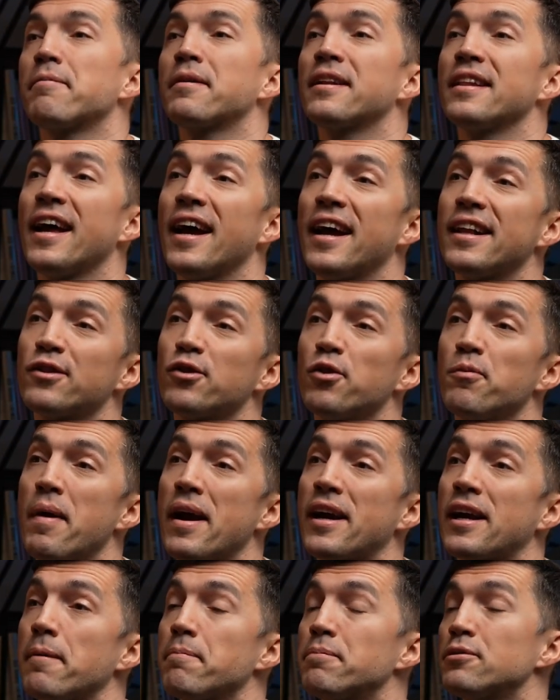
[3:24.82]
glad to
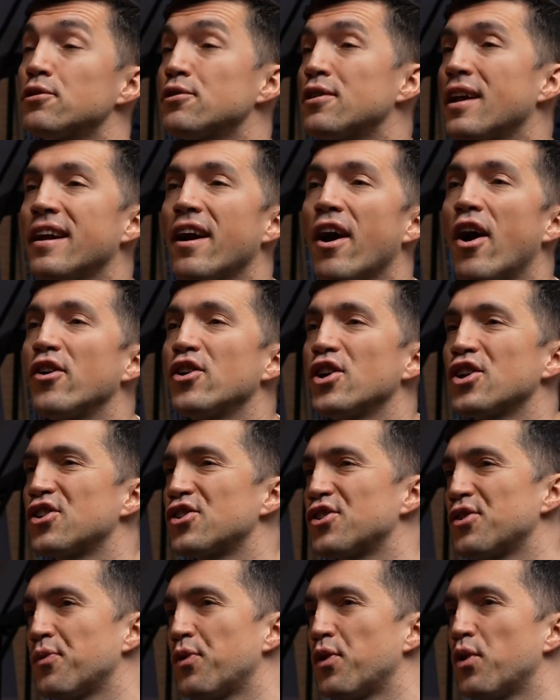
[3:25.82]
make a brutally honest
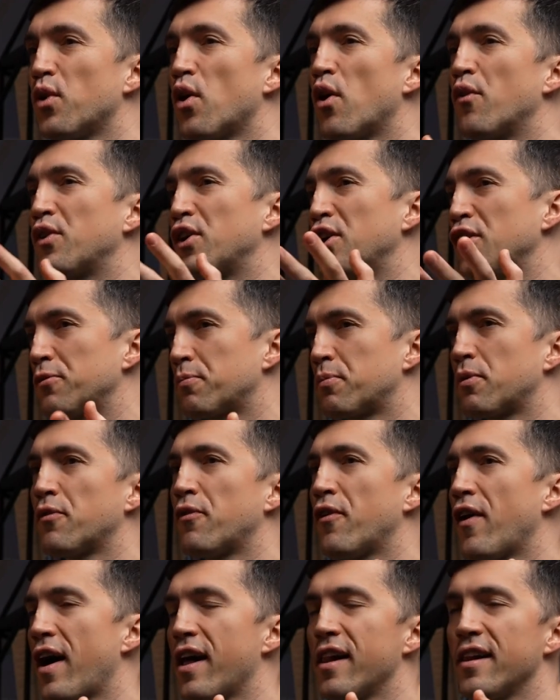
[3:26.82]
review of his
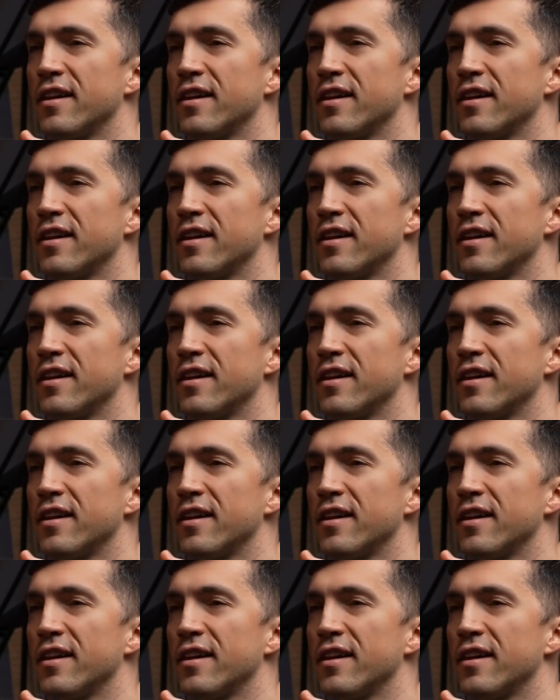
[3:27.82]
profile.